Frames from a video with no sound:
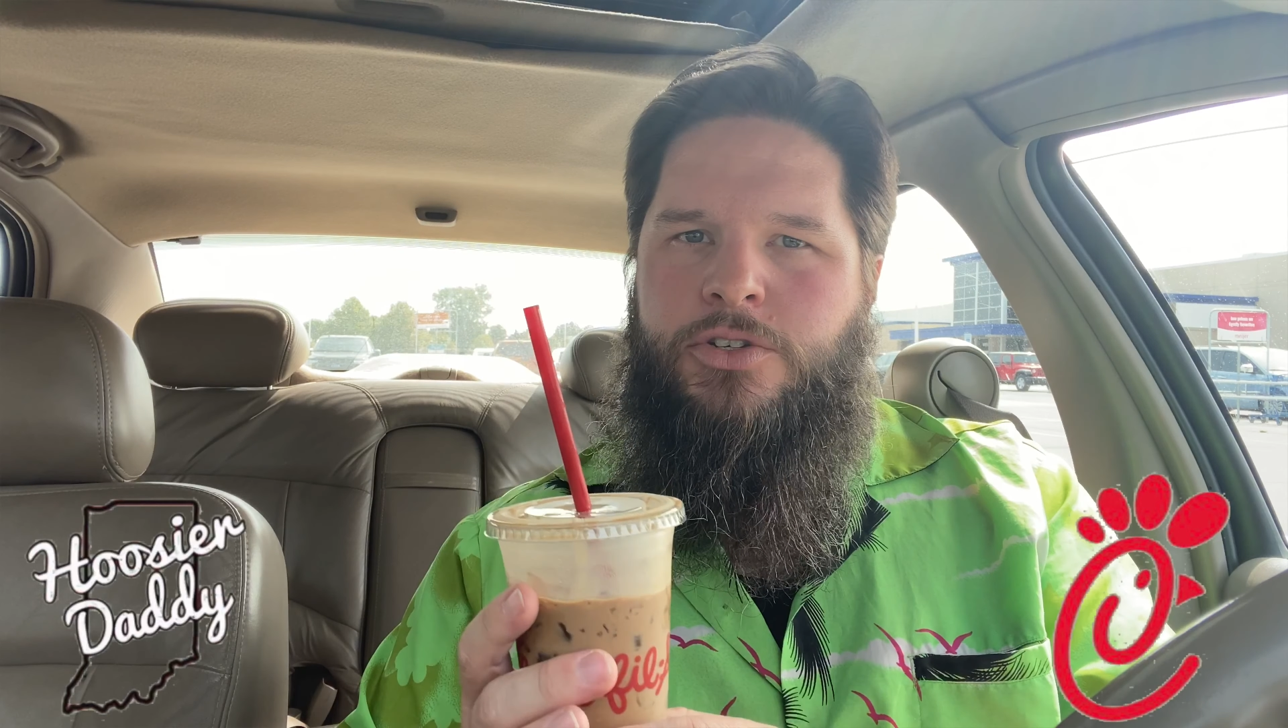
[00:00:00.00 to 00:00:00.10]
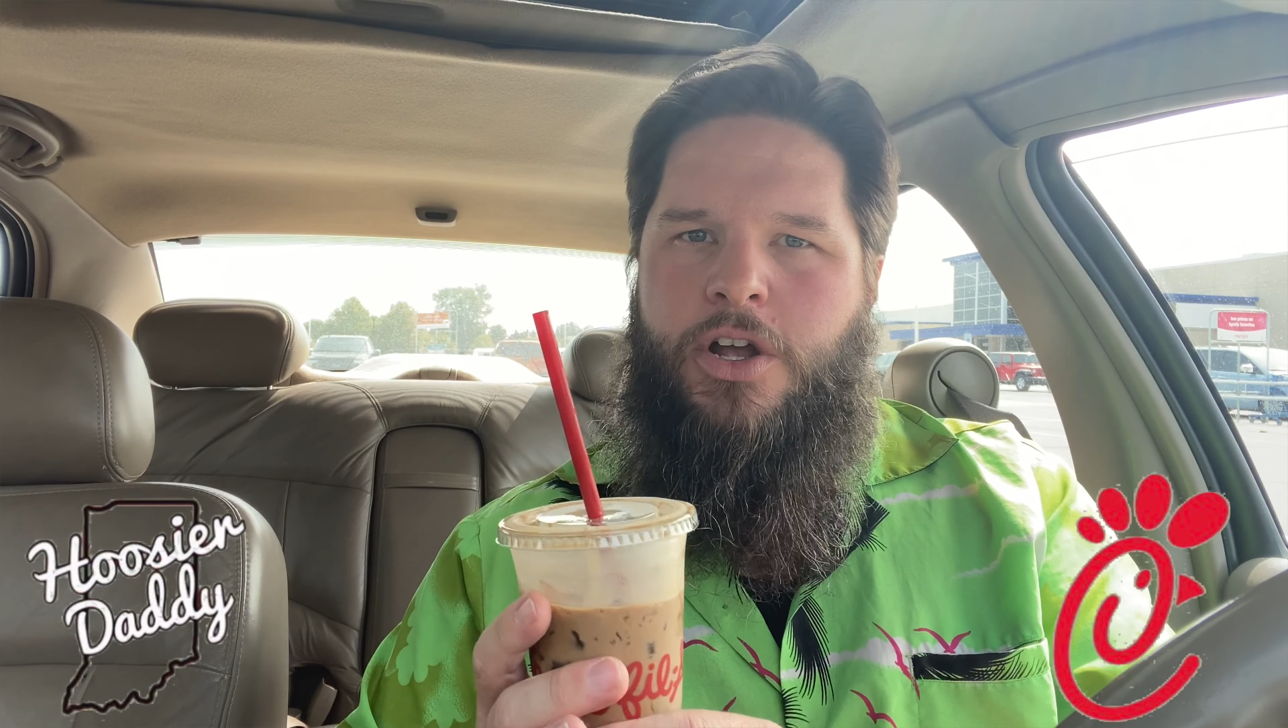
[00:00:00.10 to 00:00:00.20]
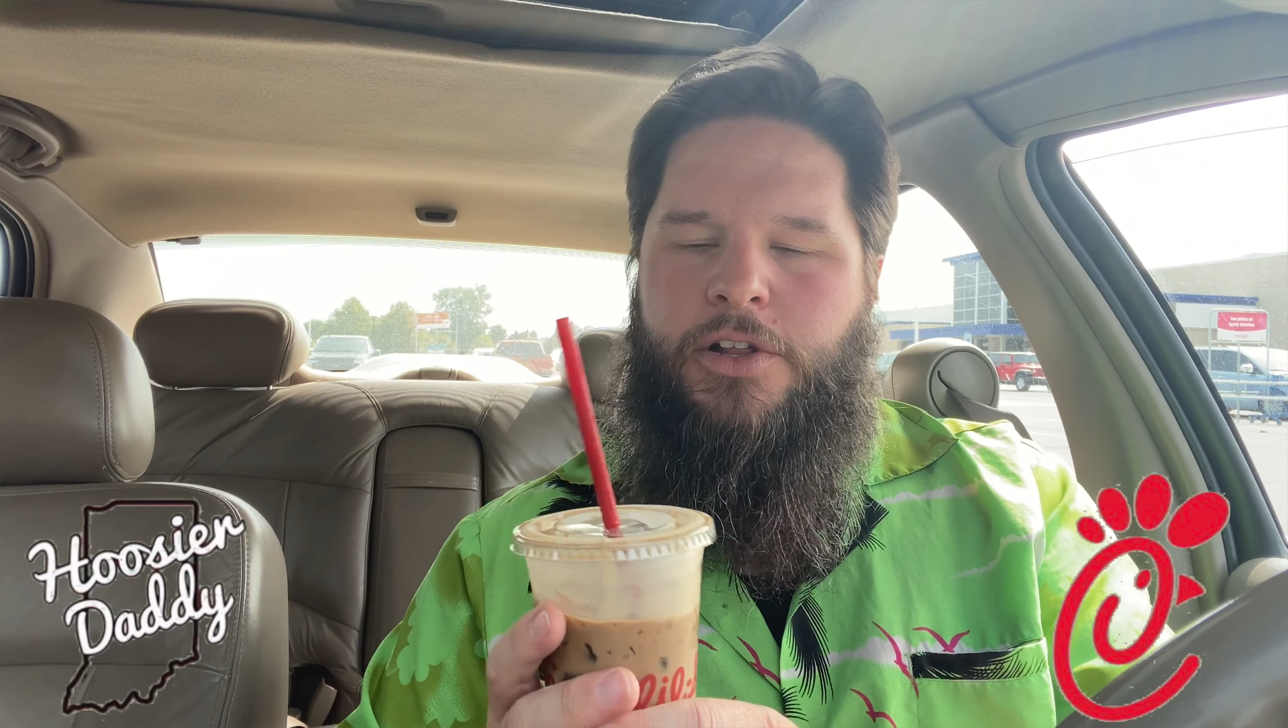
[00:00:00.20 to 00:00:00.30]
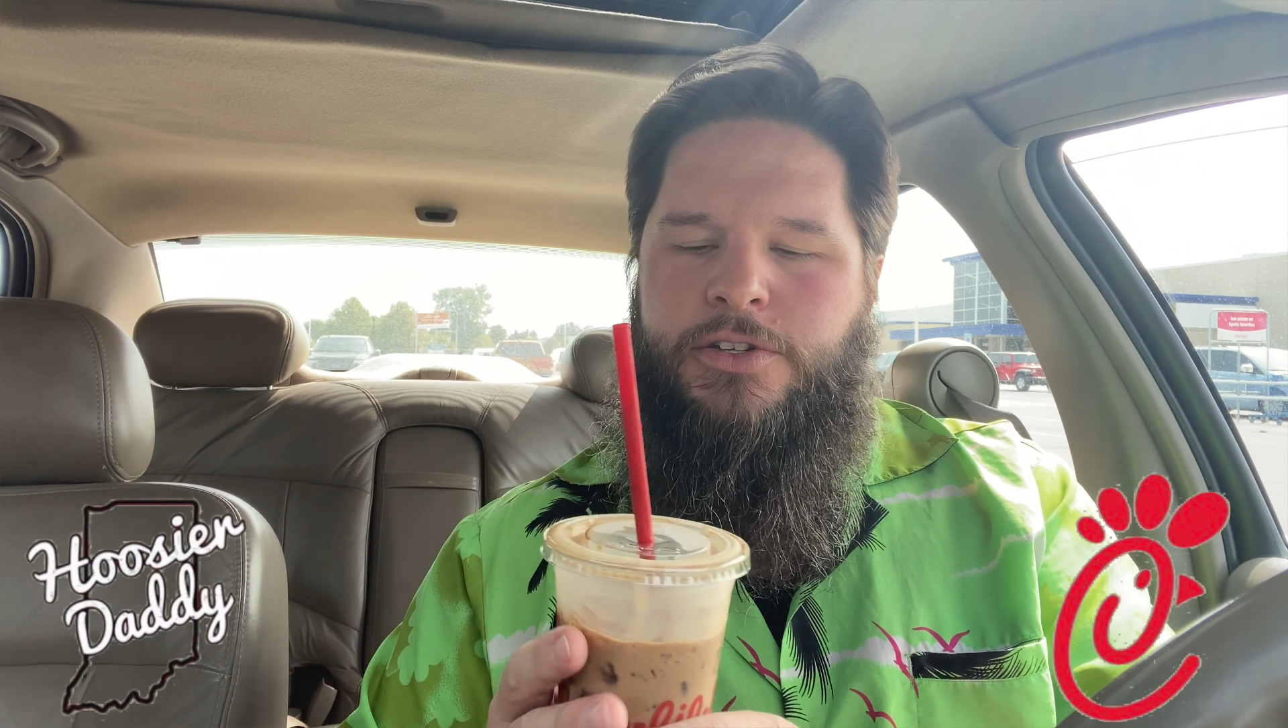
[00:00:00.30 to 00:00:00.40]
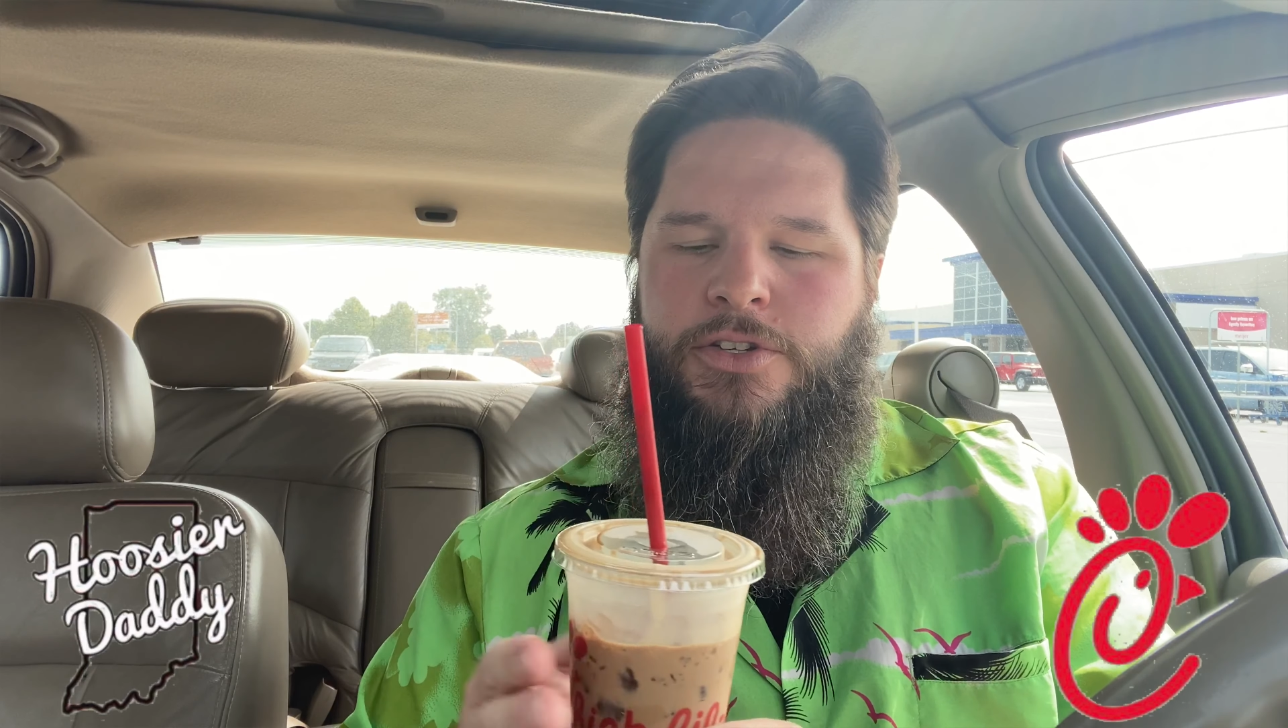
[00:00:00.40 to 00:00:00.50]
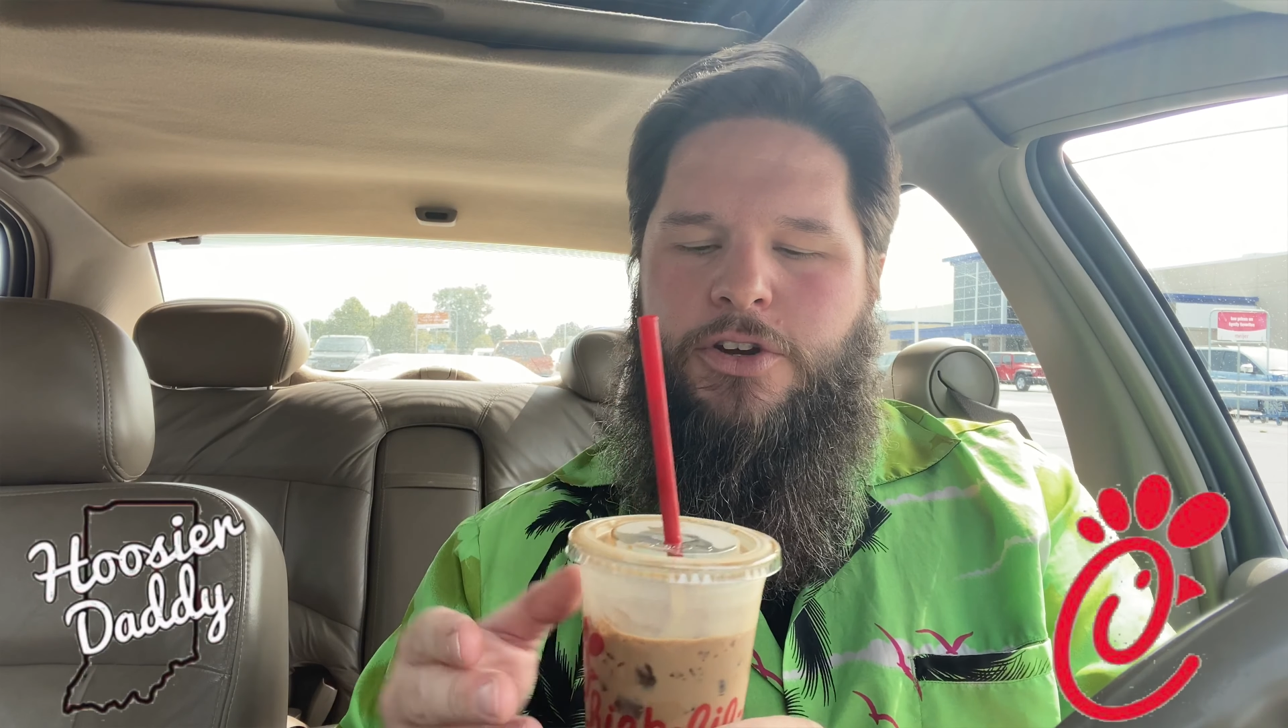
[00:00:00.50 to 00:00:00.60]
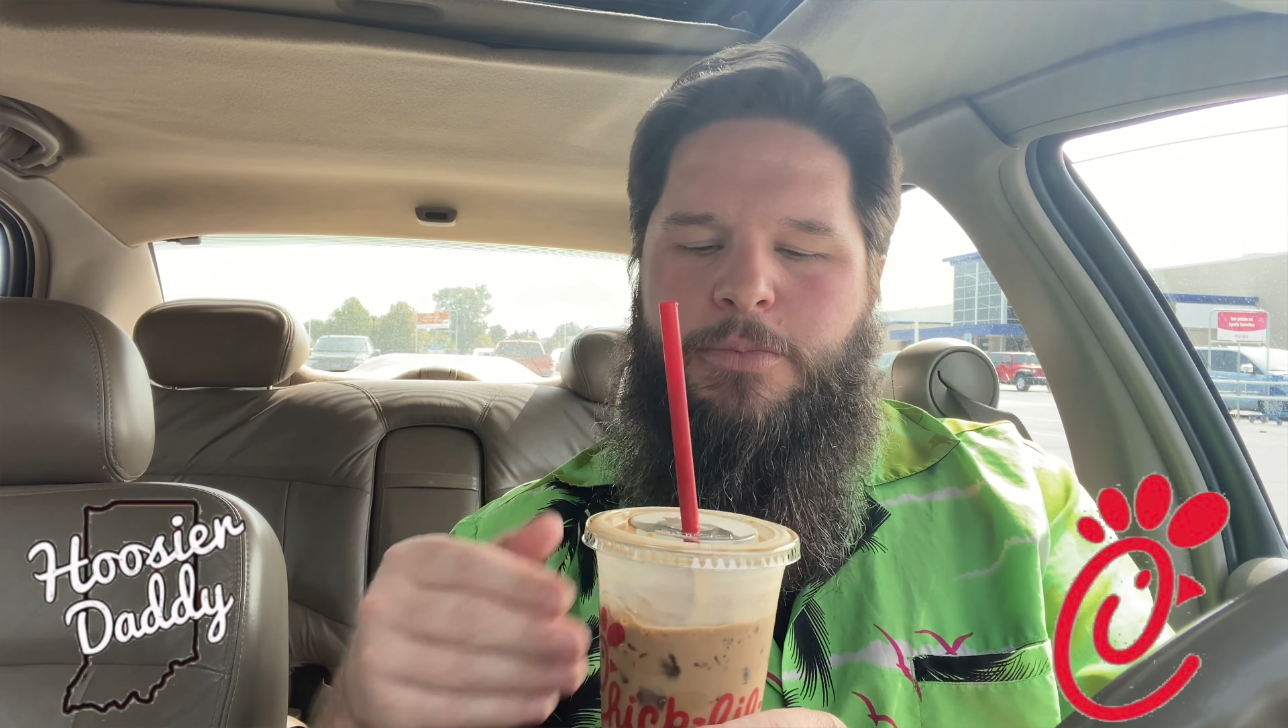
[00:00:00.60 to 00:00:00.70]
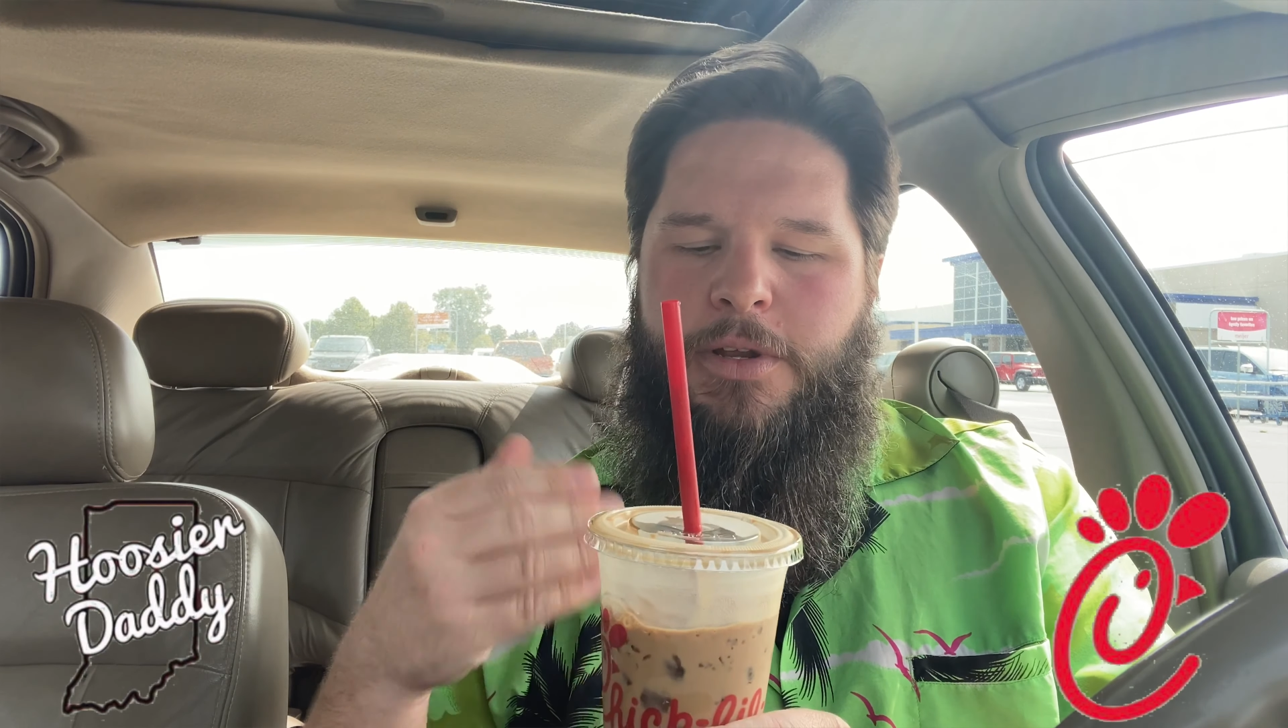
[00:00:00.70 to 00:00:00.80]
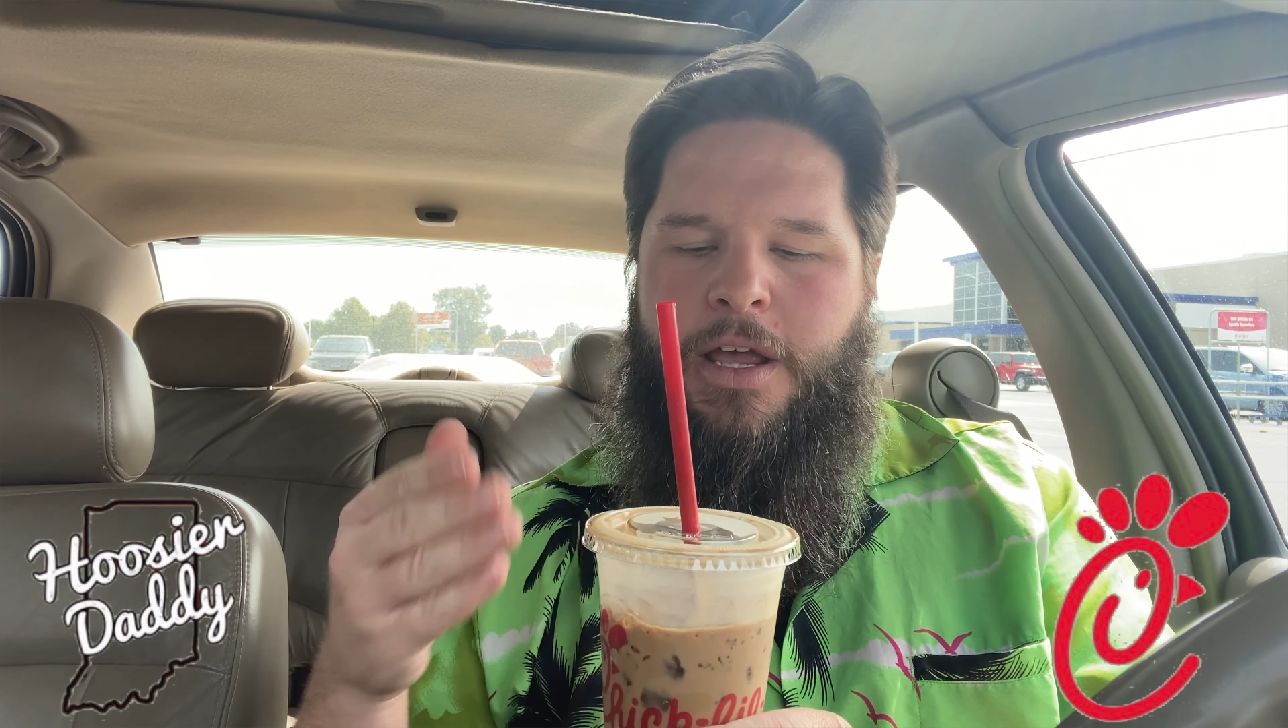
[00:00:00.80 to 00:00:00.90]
chocolate syrup to